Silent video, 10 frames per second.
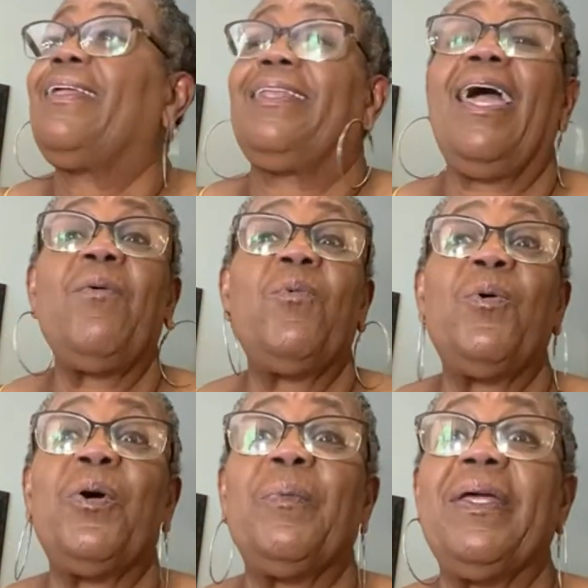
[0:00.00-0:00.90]
That
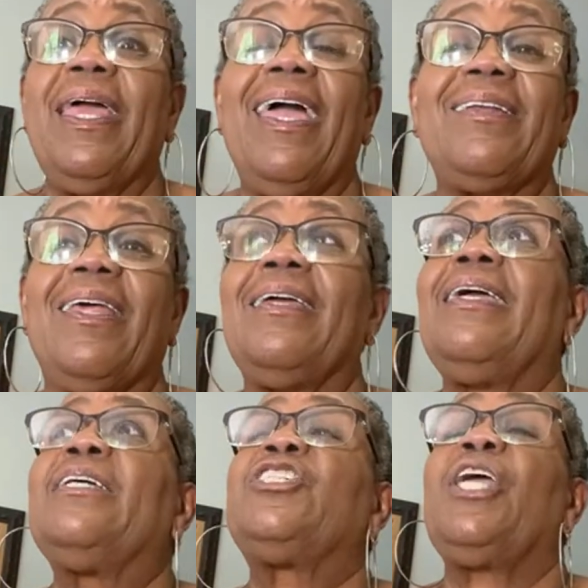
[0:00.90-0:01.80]
woman had the,
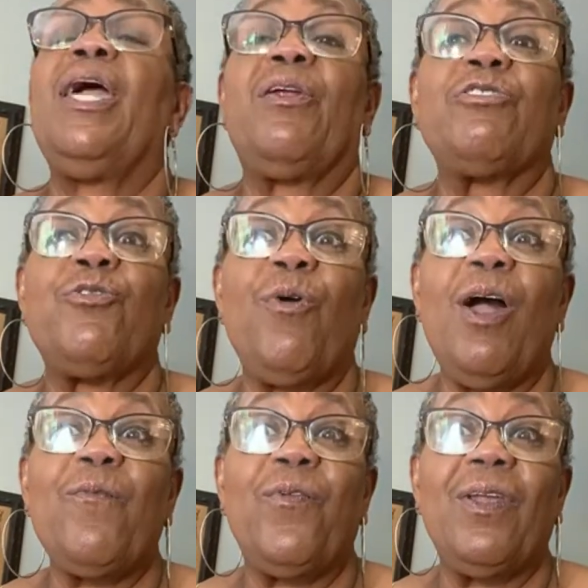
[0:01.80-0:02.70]
she had her
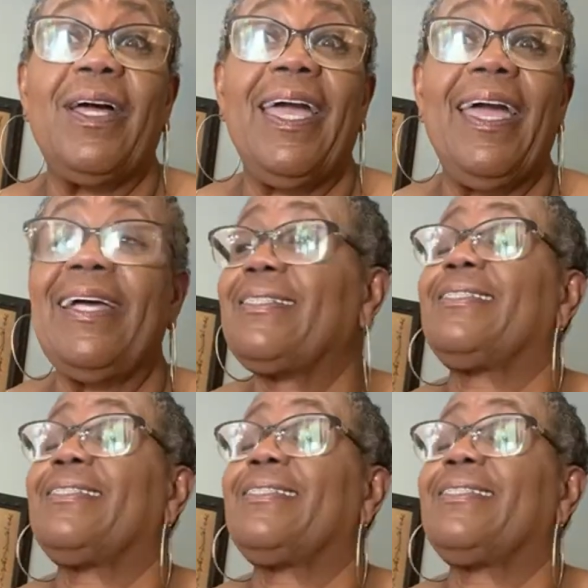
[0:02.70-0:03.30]
trunk full of hats.